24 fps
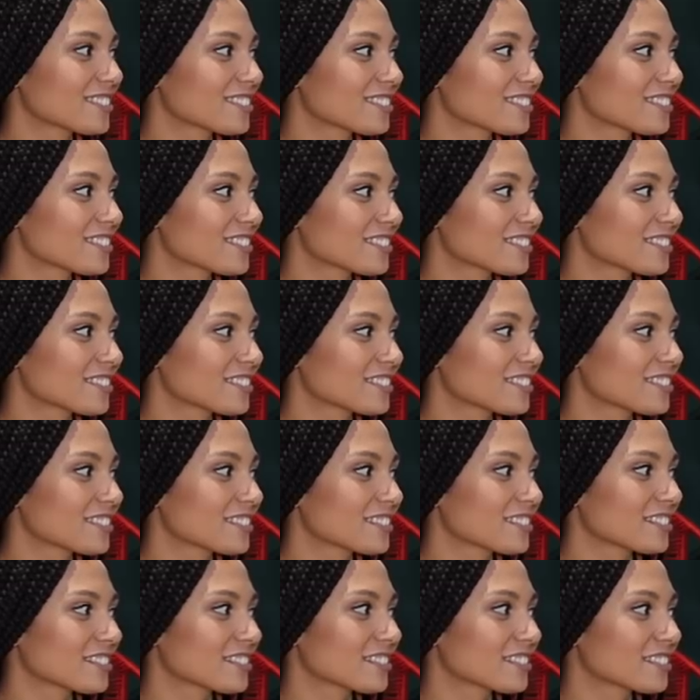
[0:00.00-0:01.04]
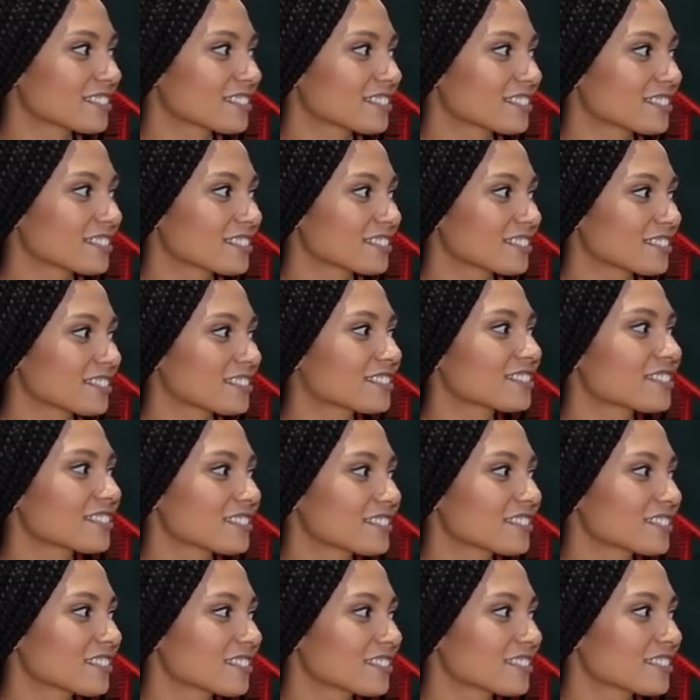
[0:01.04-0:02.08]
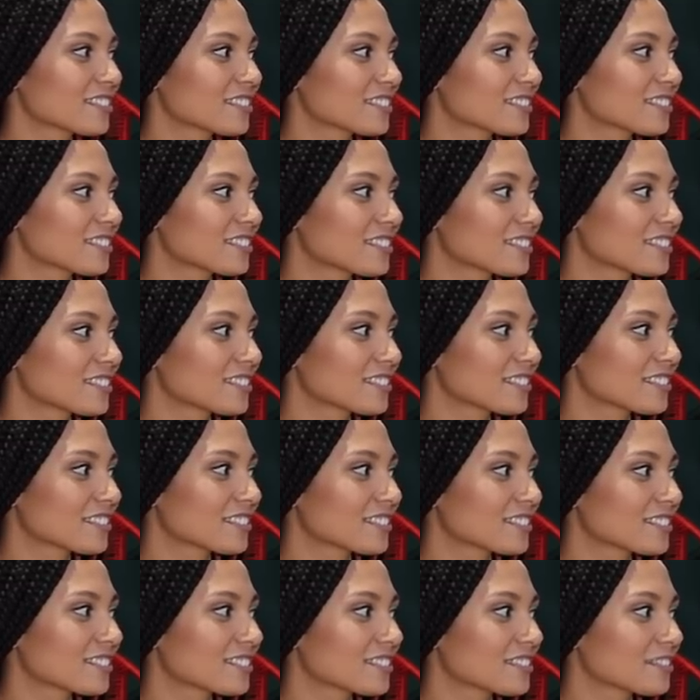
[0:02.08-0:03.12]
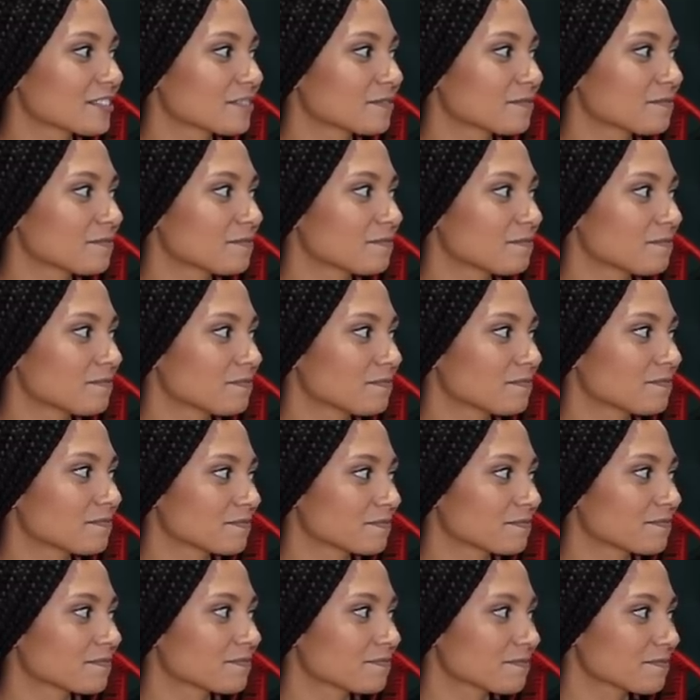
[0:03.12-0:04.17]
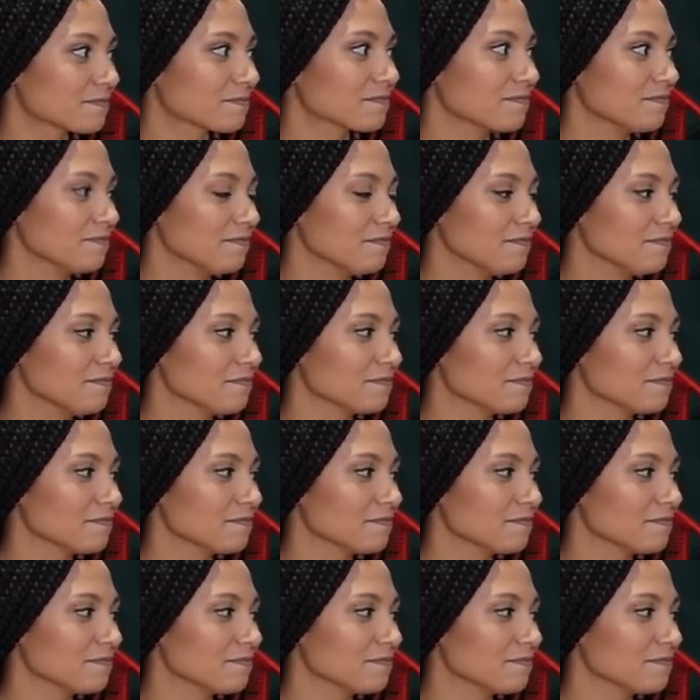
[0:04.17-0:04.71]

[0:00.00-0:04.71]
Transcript: This person isn't speaking.